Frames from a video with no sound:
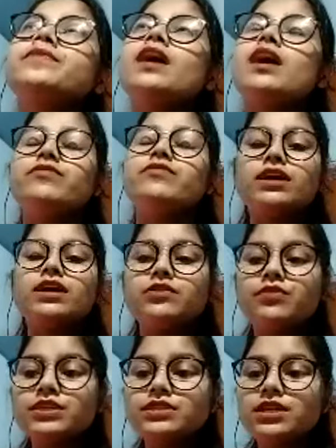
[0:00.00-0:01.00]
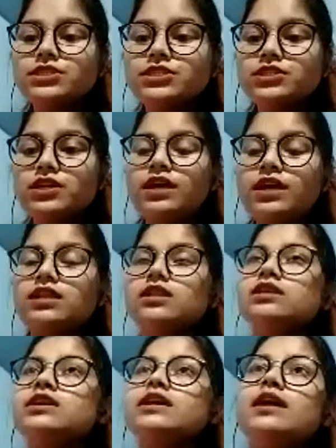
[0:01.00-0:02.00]
having conversation
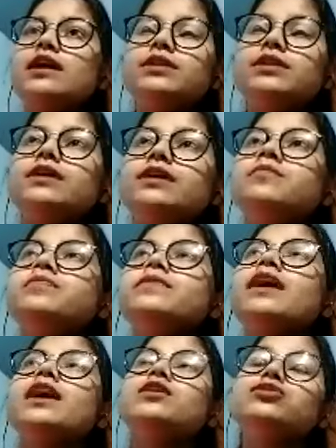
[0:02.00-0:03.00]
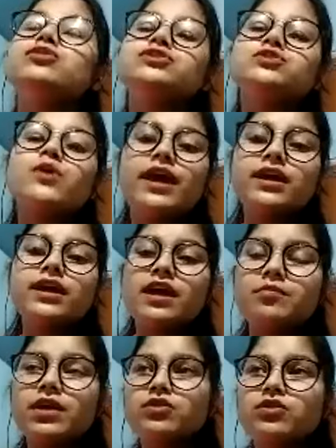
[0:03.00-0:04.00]
in Cambly. And also I came
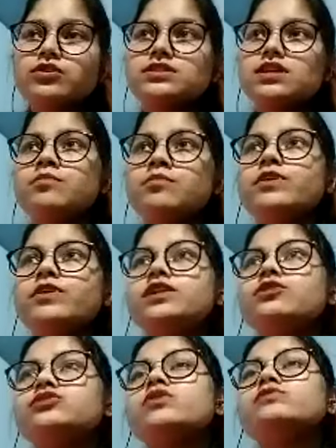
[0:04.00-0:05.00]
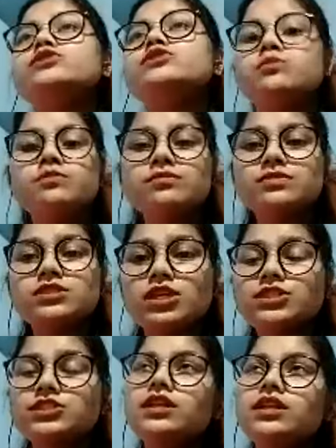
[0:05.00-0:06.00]
across some videos of Zoom
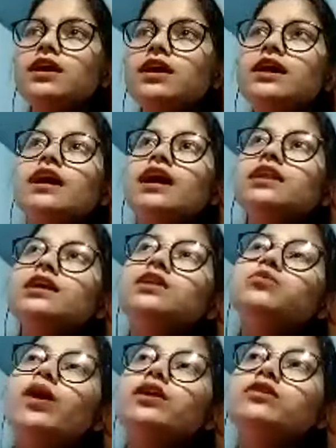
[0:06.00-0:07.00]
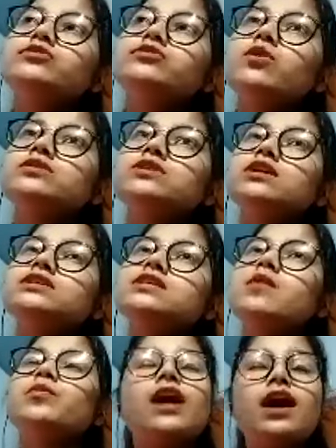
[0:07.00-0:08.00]
session. And in one of those, someone
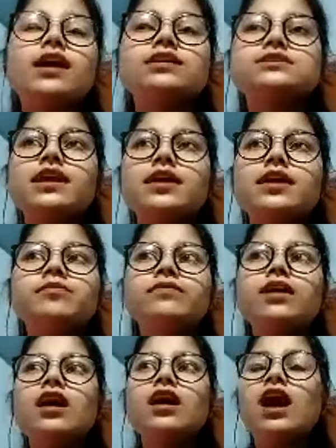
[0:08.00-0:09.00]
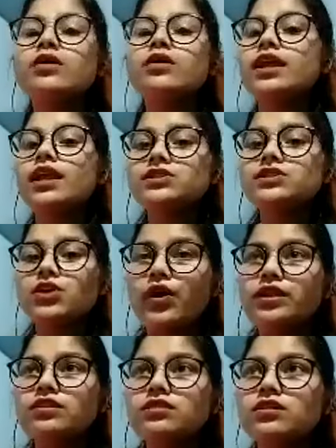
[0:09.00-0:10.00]
asked him, how can I join
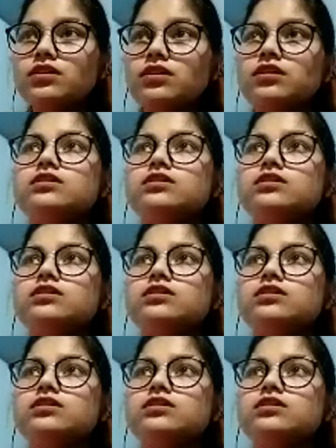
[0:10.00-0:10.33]
to